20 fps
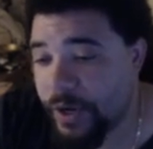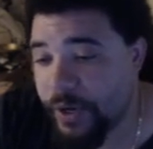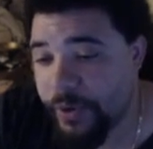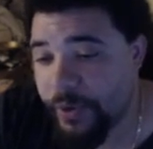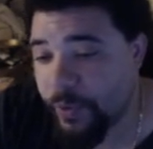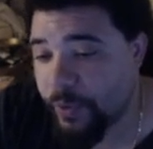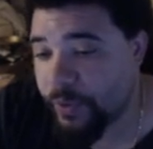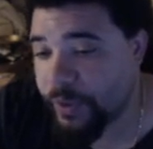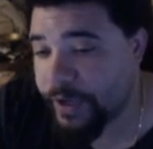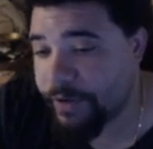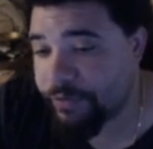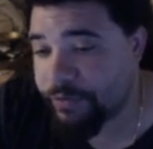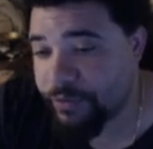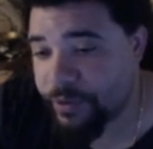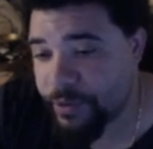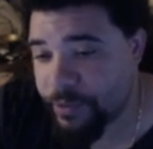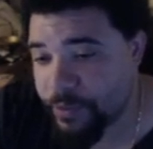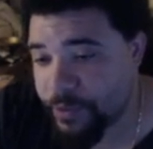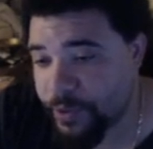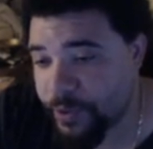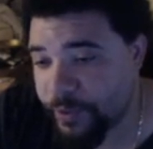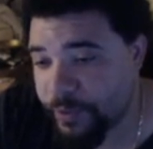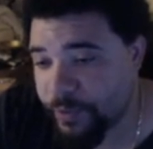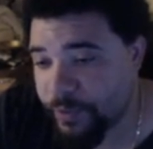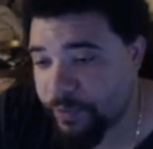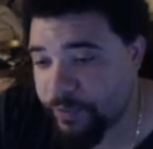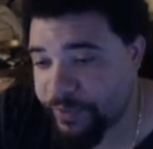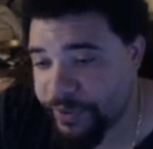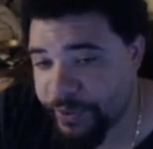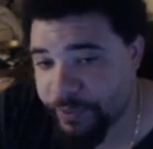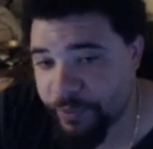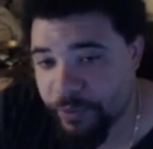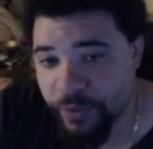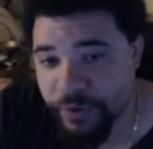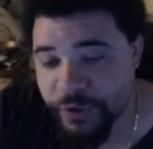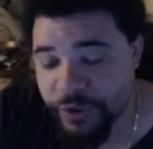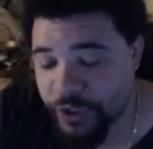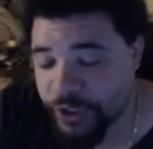and you only have three re, rolls.